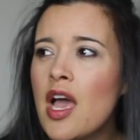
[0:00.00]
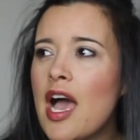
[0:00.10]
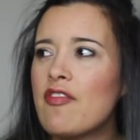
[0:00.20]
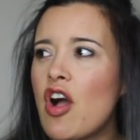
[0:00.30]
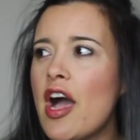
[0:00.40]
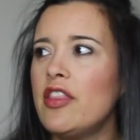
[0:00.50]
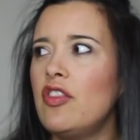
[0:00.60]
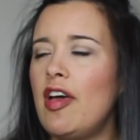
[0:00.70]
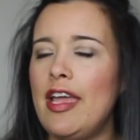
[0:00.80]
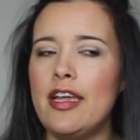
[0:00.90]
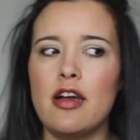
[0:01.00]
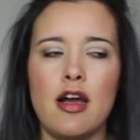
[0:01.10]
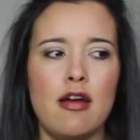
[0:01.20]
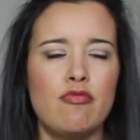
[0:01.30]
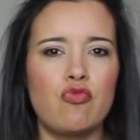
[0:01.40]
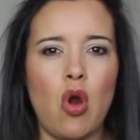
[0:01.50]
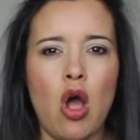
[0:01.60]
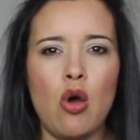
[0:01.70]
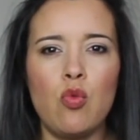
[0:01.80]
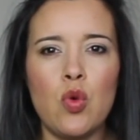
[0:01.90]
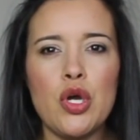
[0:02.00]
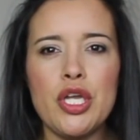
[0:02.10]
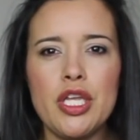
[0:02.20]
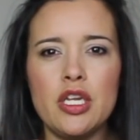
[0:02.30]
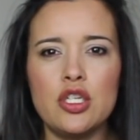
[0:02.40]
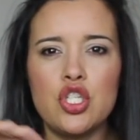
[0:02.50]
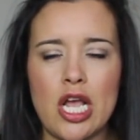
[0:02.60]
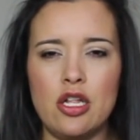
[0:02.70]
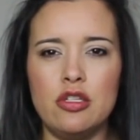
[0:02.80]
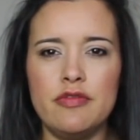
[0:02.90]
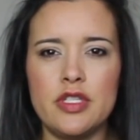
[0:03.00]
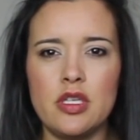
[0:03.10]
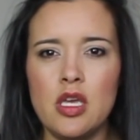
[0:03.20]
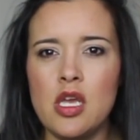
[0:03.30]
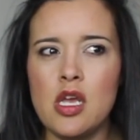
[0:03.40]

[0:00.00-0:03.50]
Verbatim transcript: I've got like um, raw wood shelves